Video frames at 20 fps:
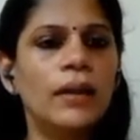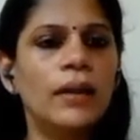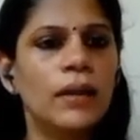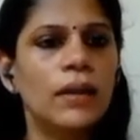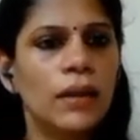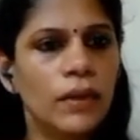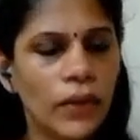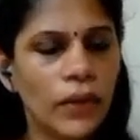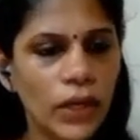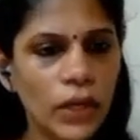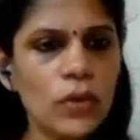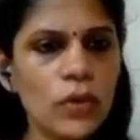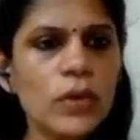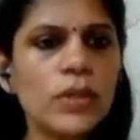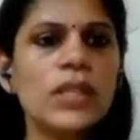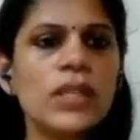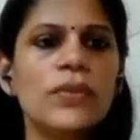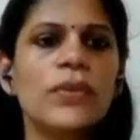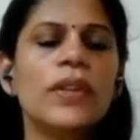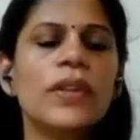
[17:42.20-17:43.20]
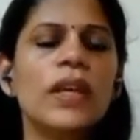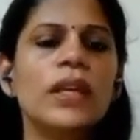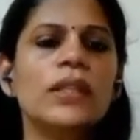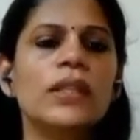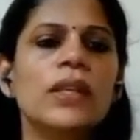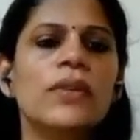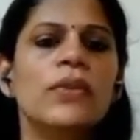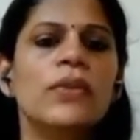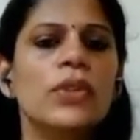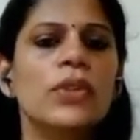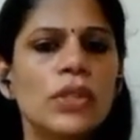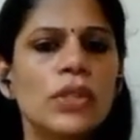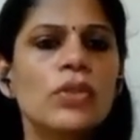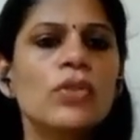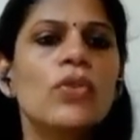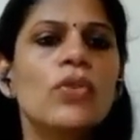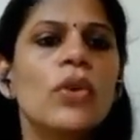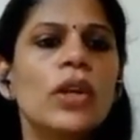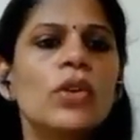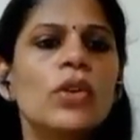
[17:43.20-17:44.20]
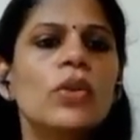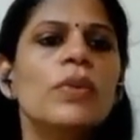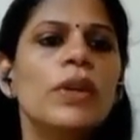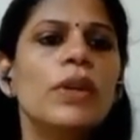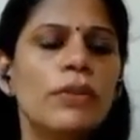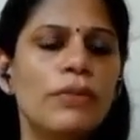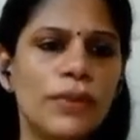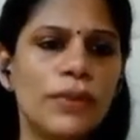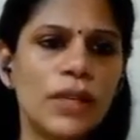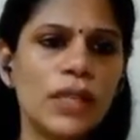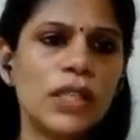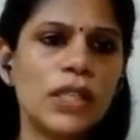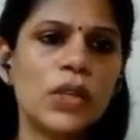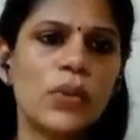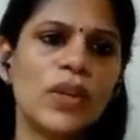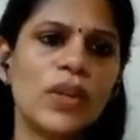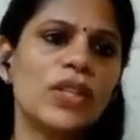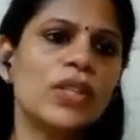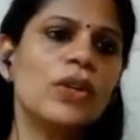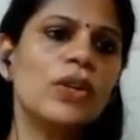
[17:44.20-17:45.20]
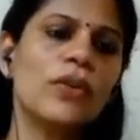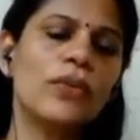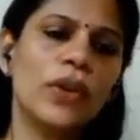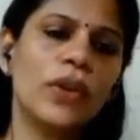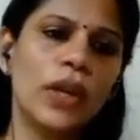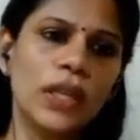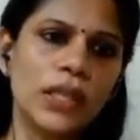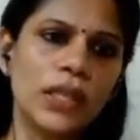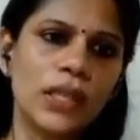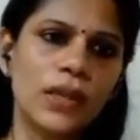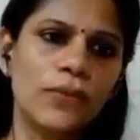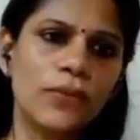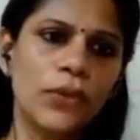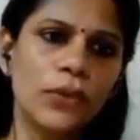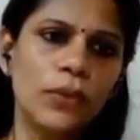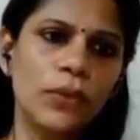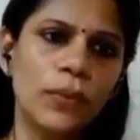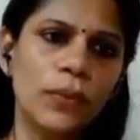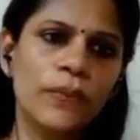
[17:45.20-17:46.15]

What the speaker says: when you sit for the interview, this is going to be your first question of your interview.